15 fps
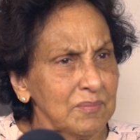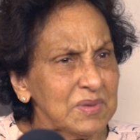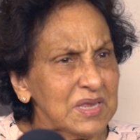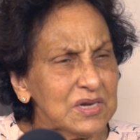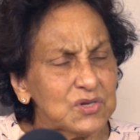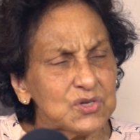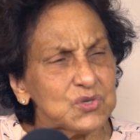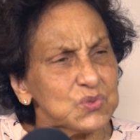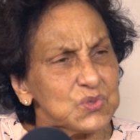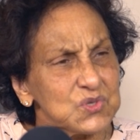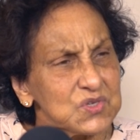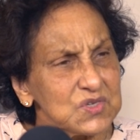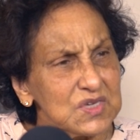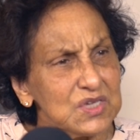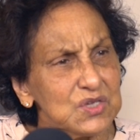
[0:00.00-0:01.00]
I mean, to
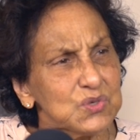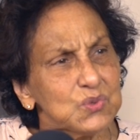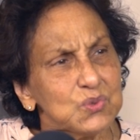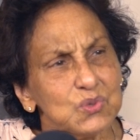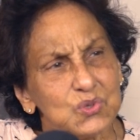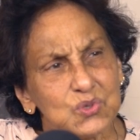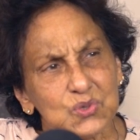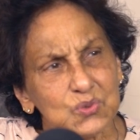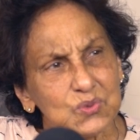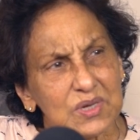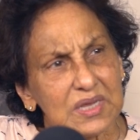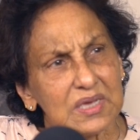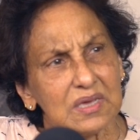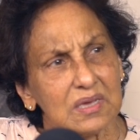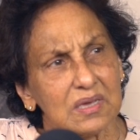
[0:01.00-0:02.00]
see you
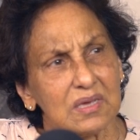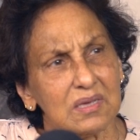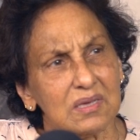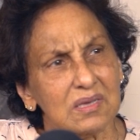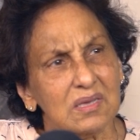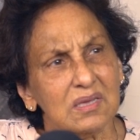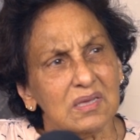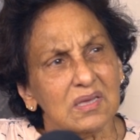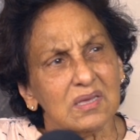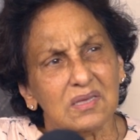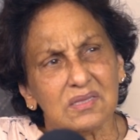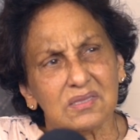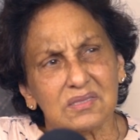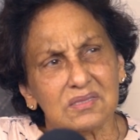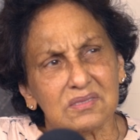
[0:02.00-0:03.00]
today,
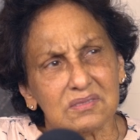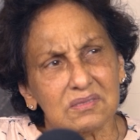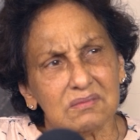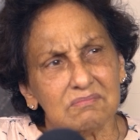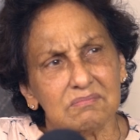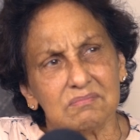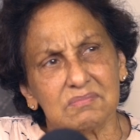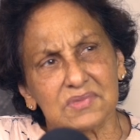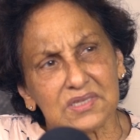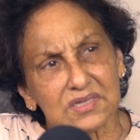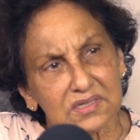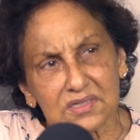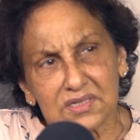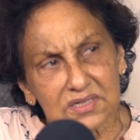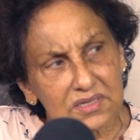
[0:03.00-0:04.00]

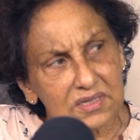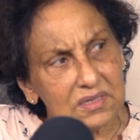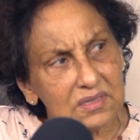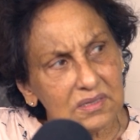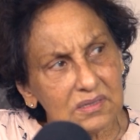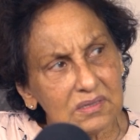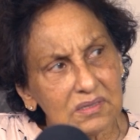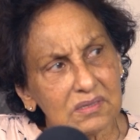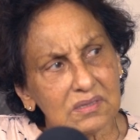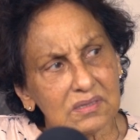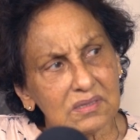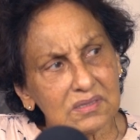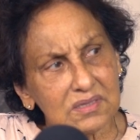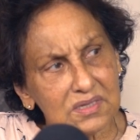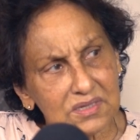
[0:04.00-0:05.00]
30
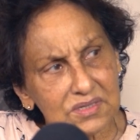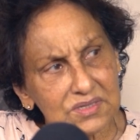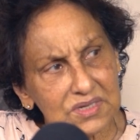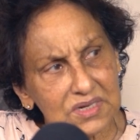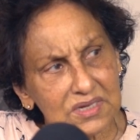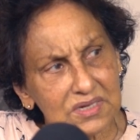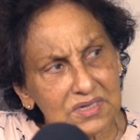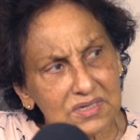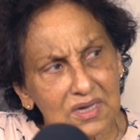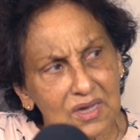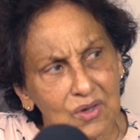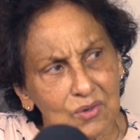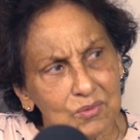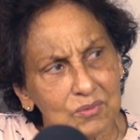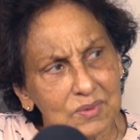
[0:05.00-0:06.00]
years later,
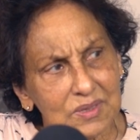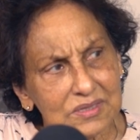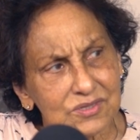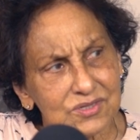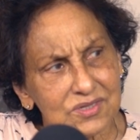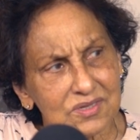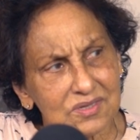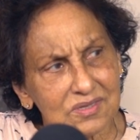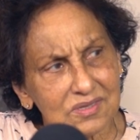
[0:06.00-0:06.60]
how much?